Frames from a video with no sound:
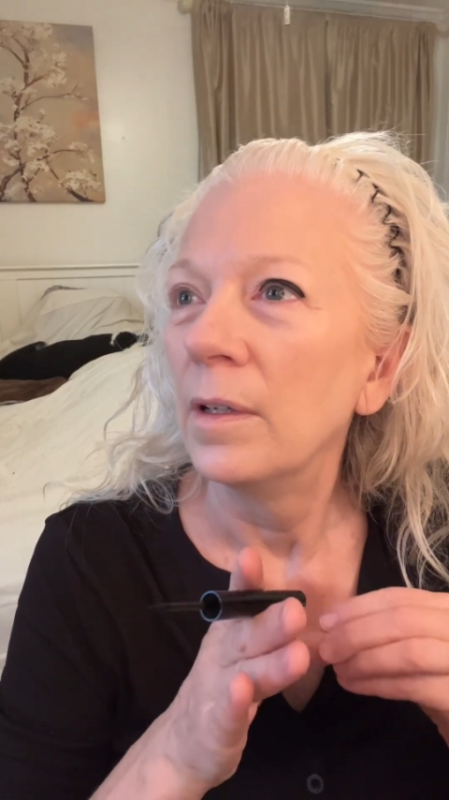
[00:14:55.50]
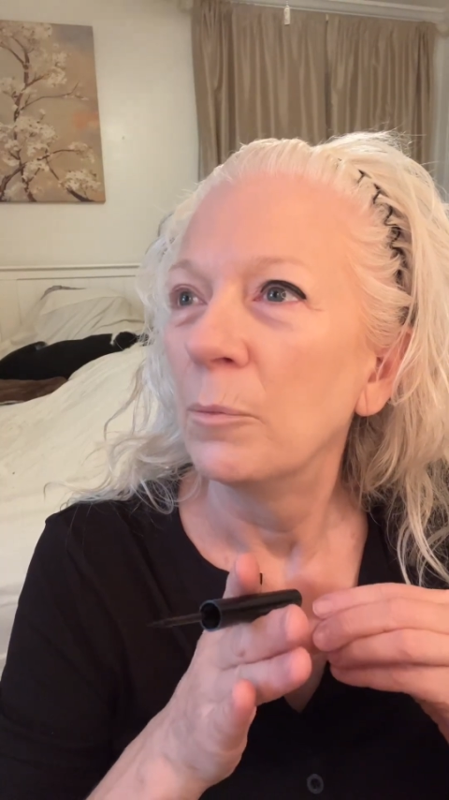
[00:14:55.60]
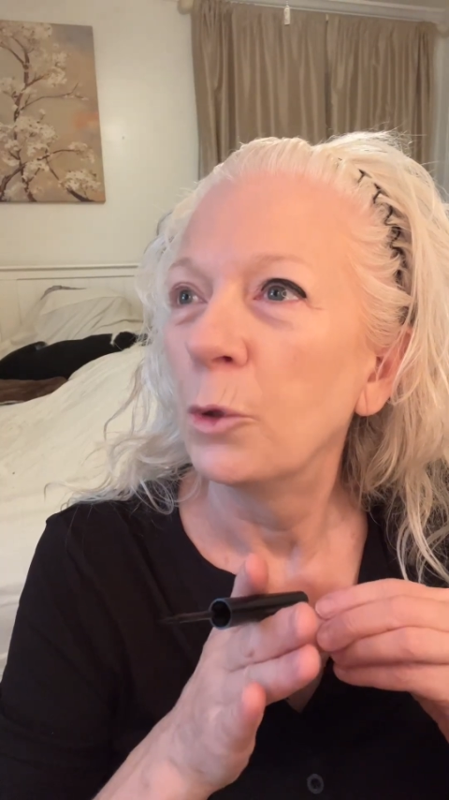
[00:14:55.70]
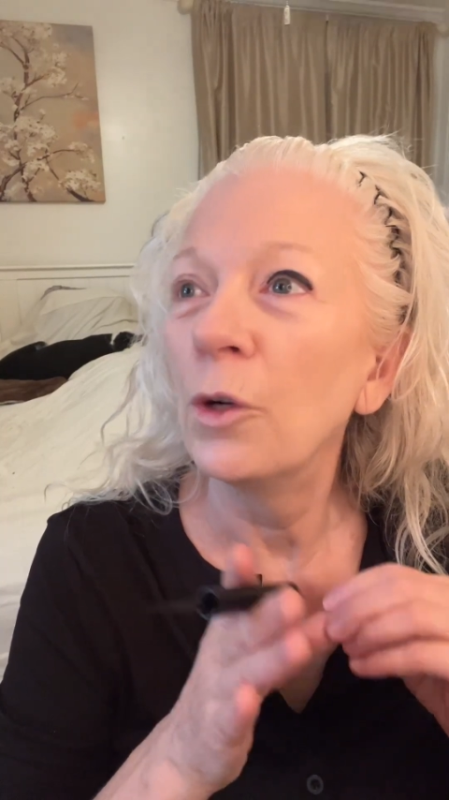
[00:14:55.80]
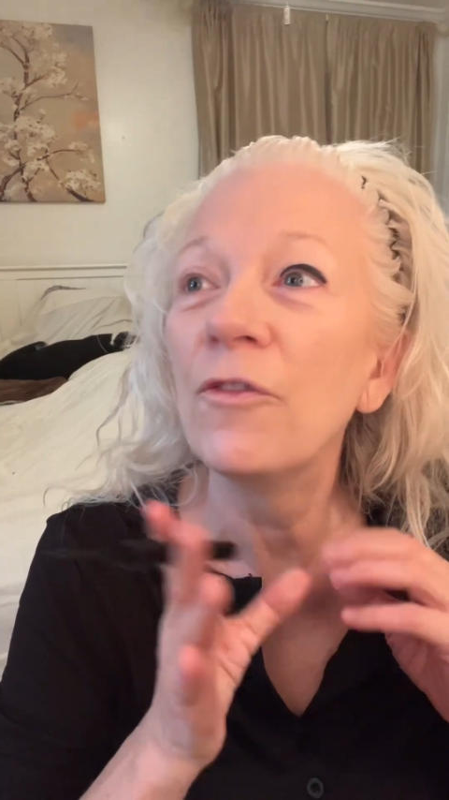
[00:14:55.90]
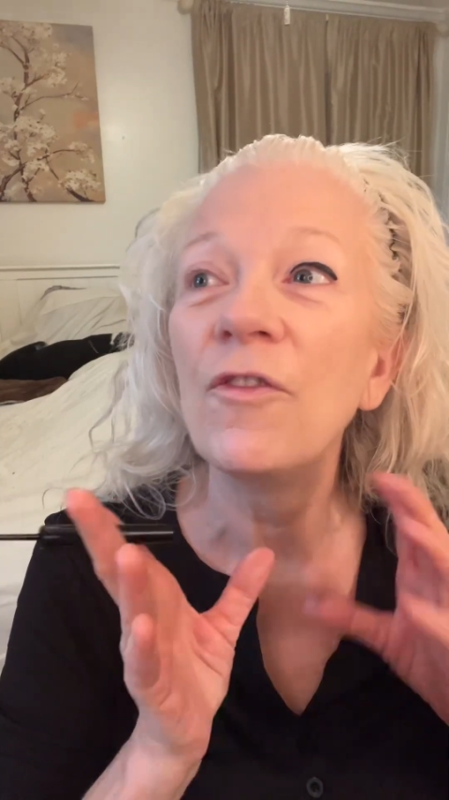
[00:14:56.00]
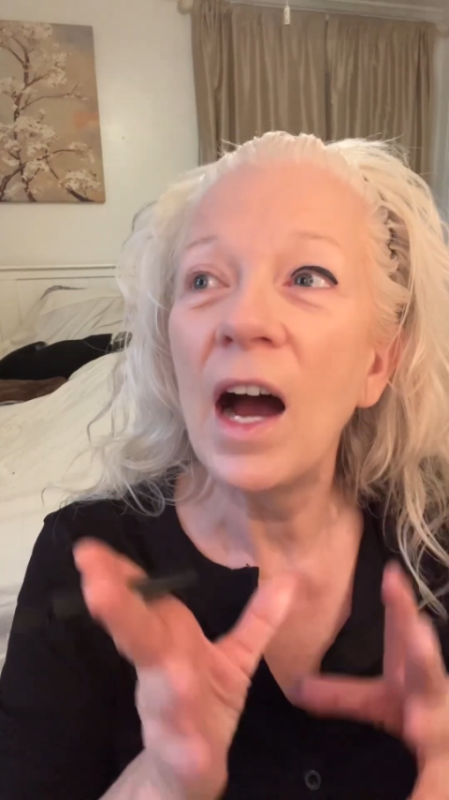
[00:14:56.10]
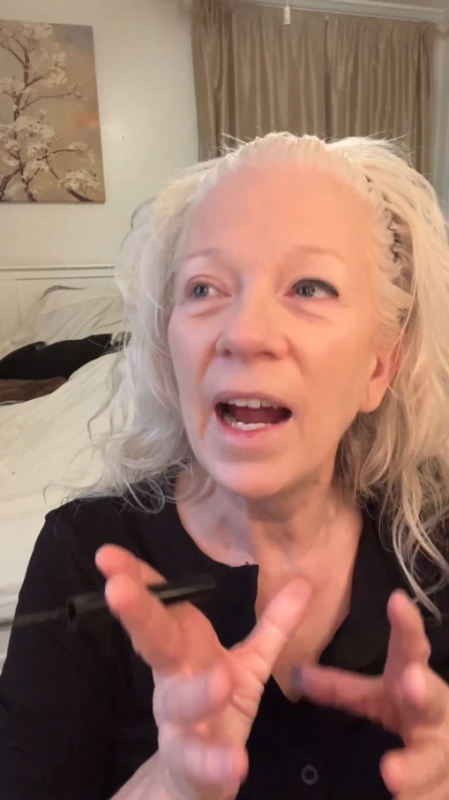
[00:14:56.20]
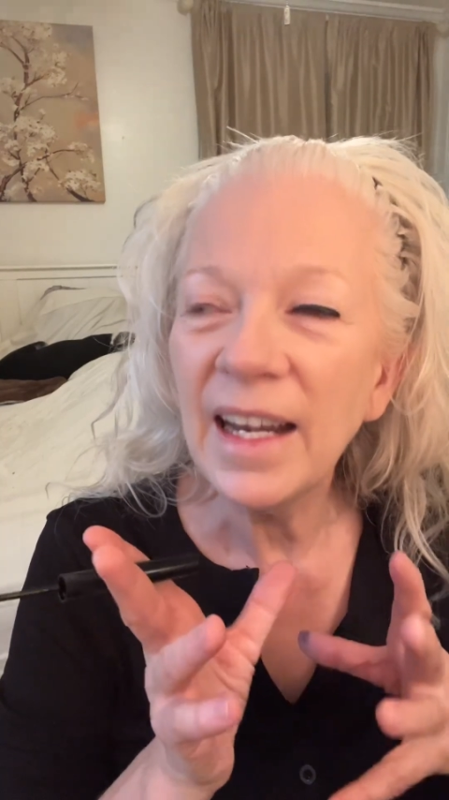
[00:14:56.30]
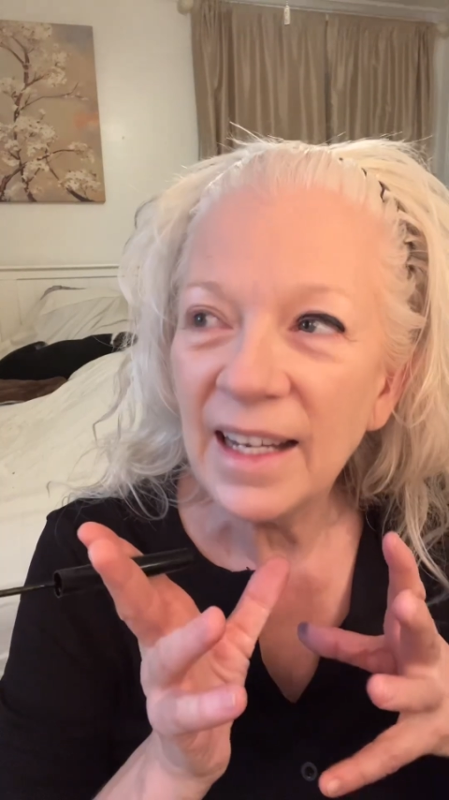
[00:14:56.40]

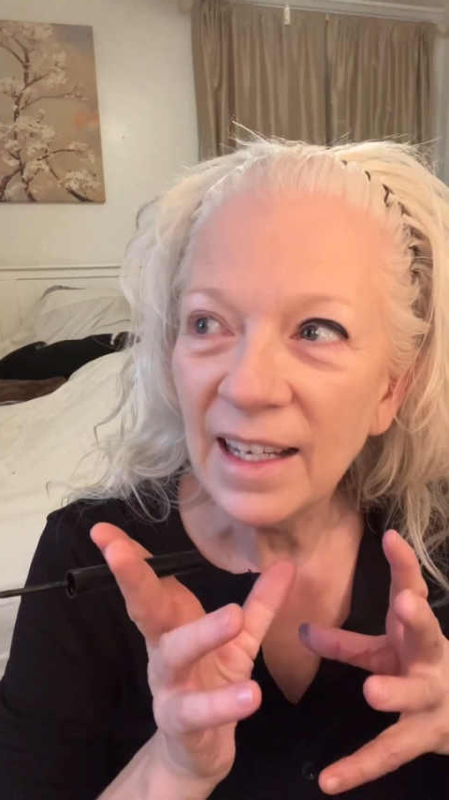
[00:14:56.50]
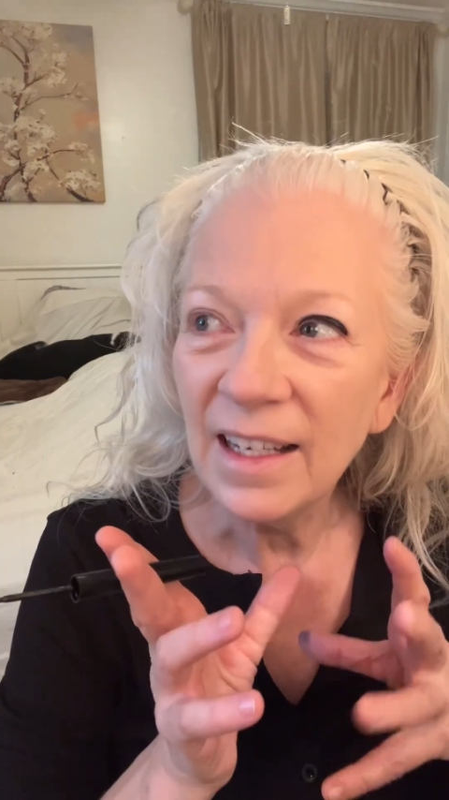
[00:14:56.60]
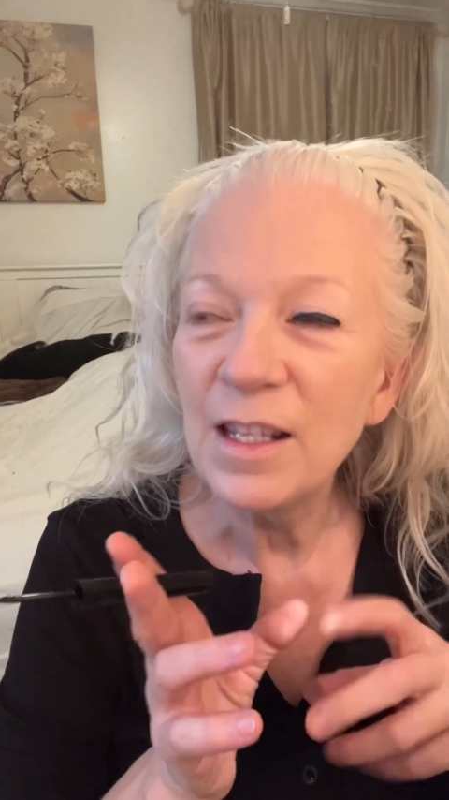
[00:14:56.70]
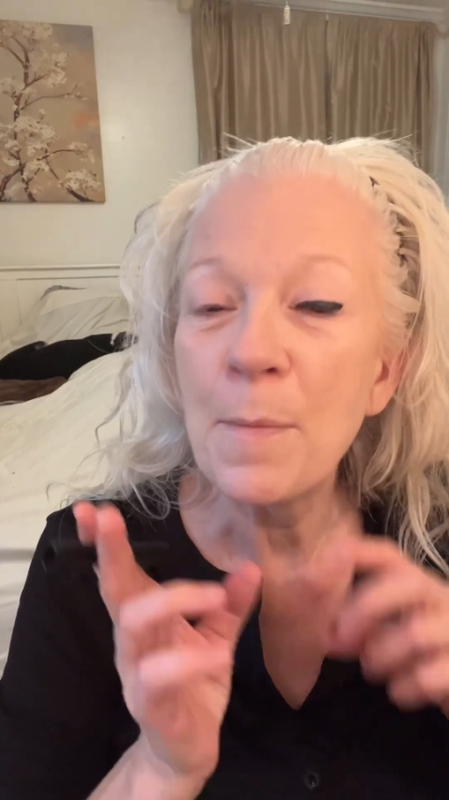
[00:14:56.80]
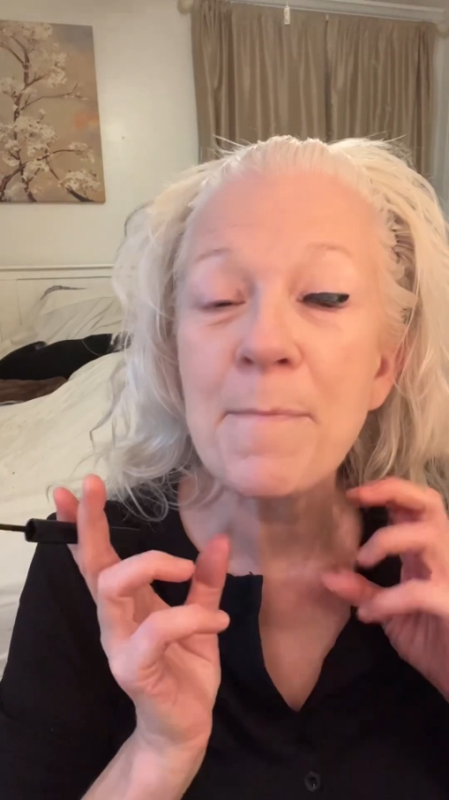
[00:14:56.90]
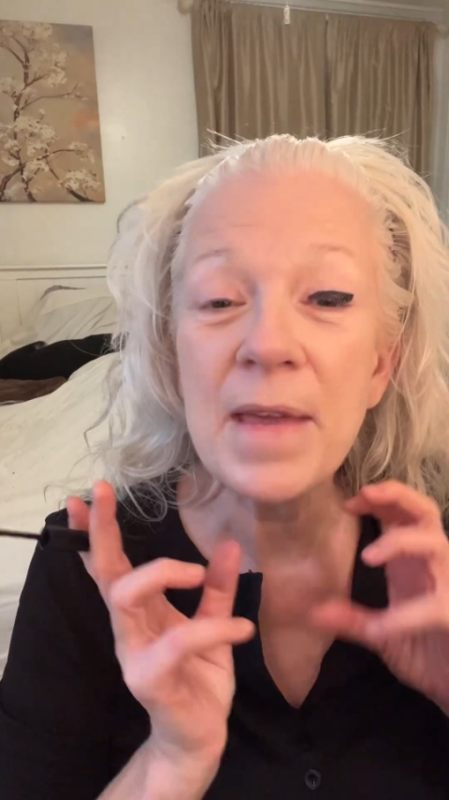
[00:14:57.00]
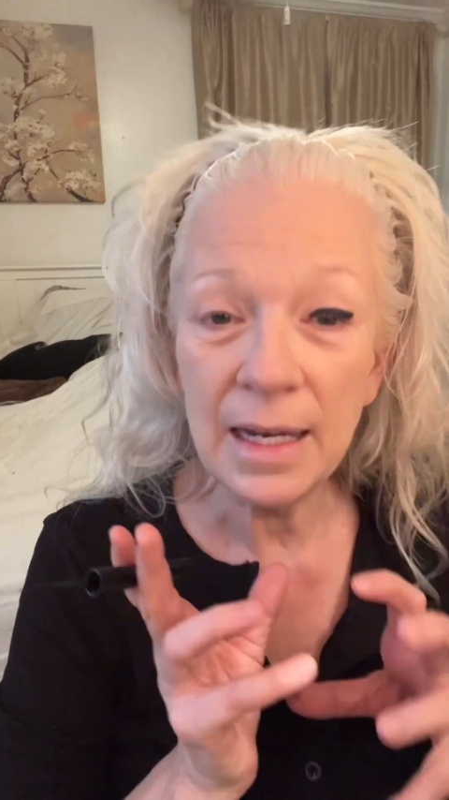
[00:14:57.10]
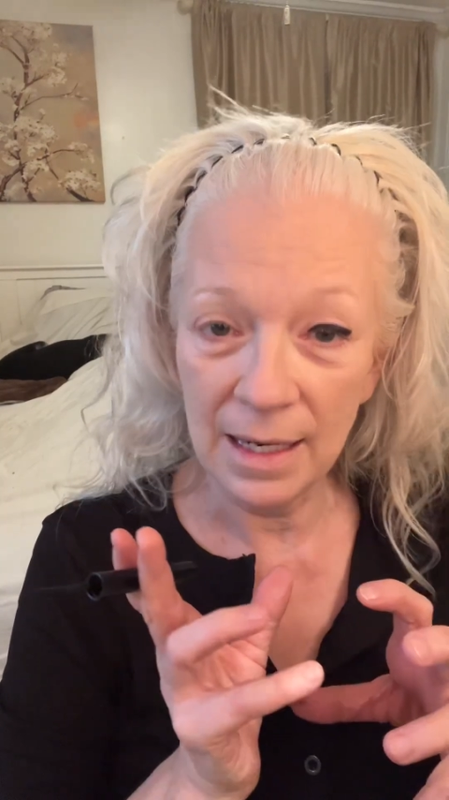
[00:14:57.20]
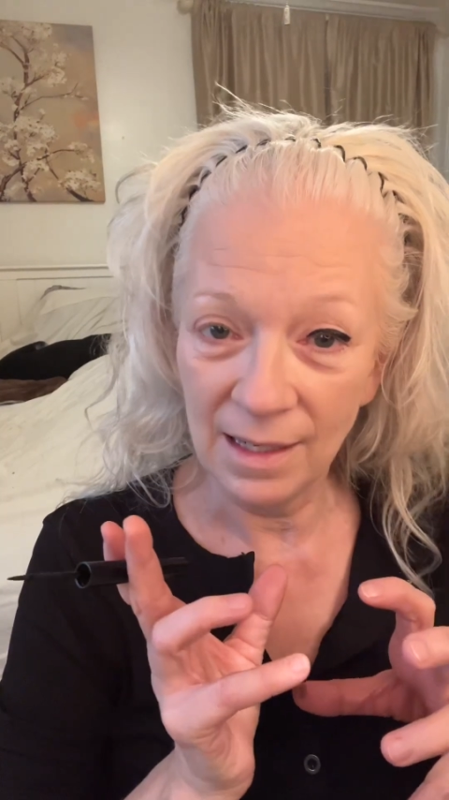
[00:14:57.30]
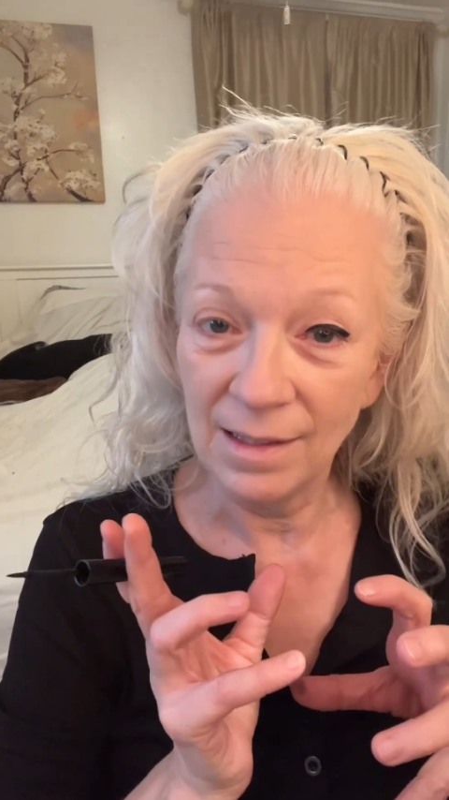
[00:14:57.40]
provided the
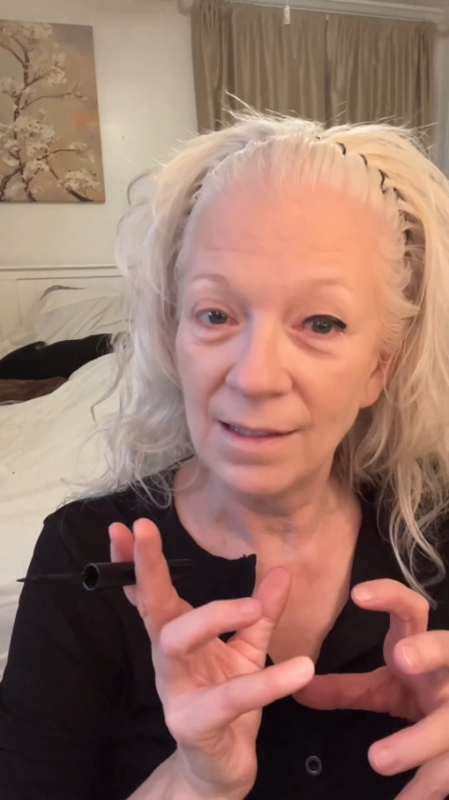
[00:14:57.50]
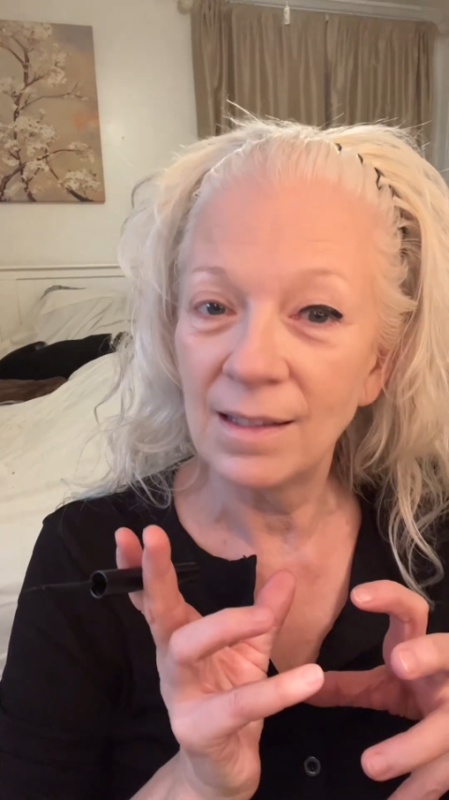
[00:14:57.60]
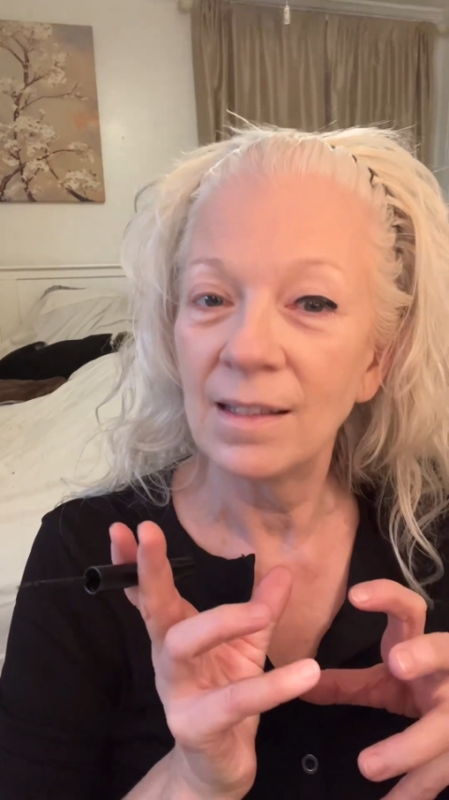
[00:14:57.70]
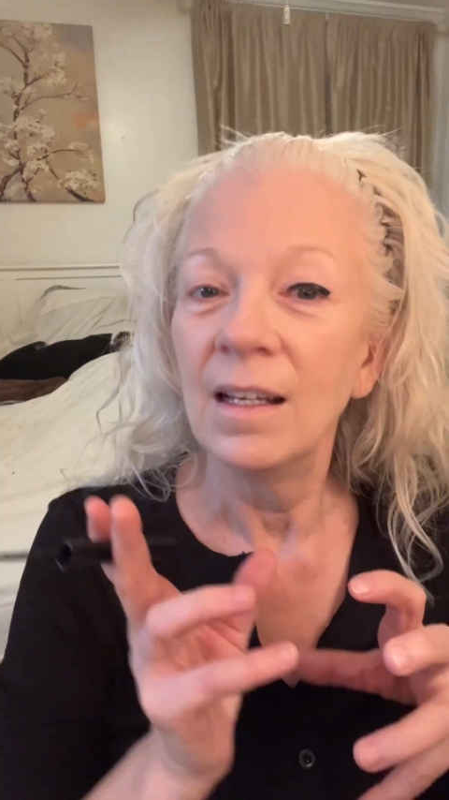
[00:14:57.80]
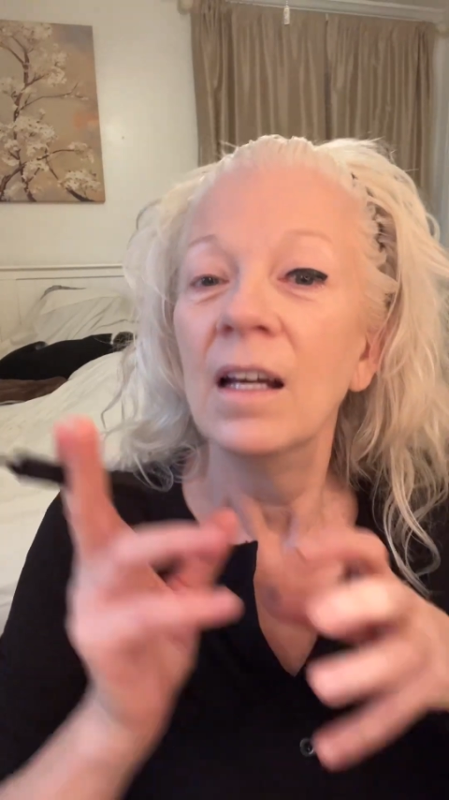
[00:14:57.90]
means